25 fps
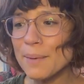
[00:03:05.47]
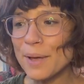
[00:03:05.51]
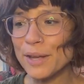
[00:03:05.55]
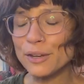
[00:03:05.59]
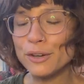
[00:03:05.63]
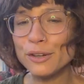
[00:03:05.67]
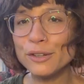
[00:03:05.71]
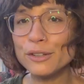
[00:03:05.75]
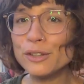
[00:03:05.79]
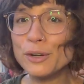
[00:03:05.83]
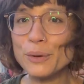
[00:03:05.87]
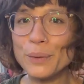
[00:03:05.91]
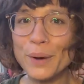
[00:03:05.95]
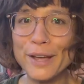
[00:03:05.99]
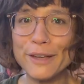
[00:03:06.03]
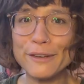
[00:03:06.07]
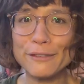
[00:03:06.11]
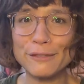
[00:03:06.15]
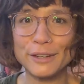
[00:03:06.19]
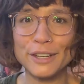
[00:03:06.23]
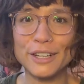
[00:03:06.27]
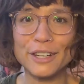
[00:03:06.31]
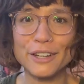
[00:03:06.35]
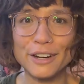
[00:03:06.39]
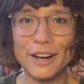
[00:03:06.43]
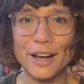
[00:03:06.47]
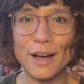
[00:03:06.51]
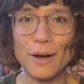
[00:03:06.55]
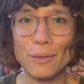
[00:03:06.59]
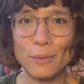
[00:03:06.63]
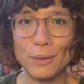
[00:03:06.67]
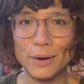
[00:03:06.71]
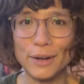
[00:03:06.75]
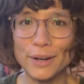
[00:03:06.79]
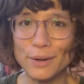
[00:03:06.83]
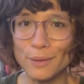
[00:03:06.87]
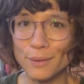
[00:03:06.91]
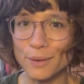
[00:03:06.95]
I couldn't quite figure out
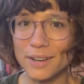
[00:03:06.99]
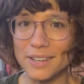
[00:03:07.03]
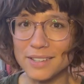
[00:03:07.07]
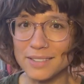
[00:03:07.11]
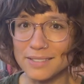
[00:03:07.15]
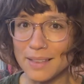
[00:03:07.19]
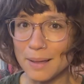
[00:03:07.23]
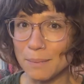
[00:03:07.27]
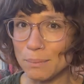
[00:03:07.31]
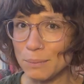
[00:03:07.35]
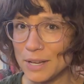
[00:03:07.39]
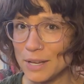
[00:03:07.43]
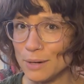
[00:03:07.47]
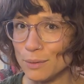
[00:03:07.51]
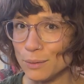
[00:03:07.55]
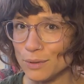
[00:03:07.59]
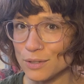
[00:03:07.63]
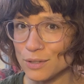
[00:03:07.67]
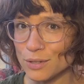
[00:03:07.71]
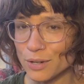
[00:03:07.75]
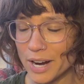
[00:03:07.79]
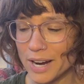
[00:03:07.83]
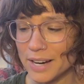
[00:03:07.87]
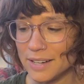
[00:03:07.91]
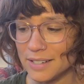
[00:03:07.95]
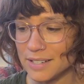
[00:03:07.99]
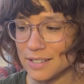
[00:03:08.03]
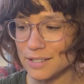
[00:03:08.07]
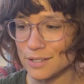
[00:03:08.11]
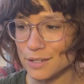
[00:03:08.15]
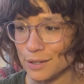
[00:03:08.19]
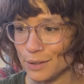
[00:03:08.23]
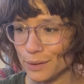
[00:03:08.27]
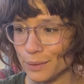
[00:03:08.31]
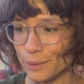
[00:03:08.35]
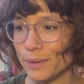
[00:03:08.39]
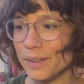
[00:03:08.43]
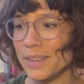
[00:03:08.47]
what it was that Bean was trying to
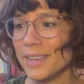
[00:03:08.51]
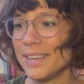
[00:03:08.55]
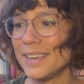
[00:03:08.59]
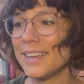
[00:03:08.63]
do.